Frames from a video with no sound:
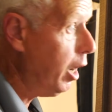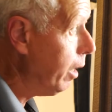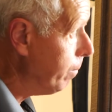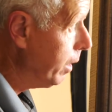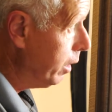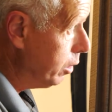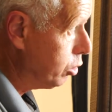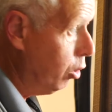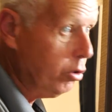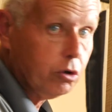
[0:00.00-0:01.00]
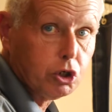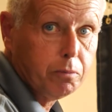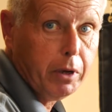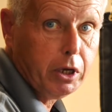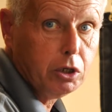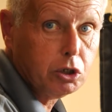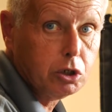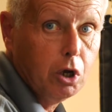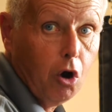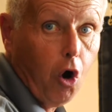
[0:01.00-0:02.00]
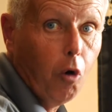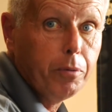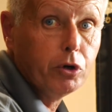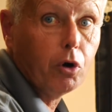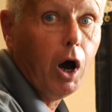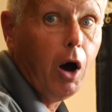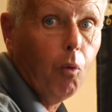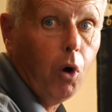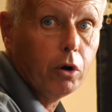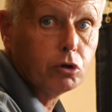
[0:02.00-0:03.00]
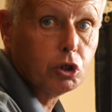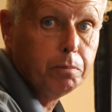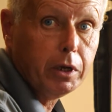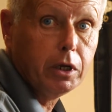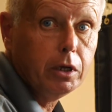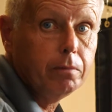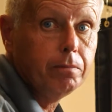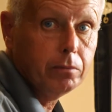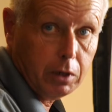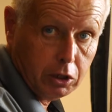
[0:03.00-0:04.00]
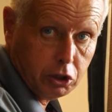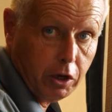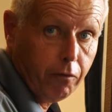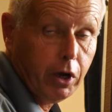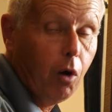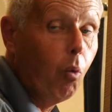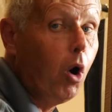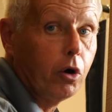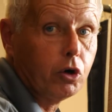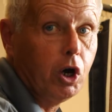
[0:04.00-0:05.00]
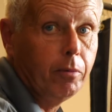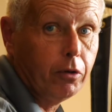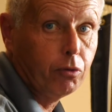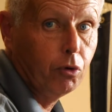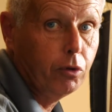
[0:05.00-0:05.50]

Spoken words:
that is go to your spigots, open your hot water spigot, and see if you got water coming through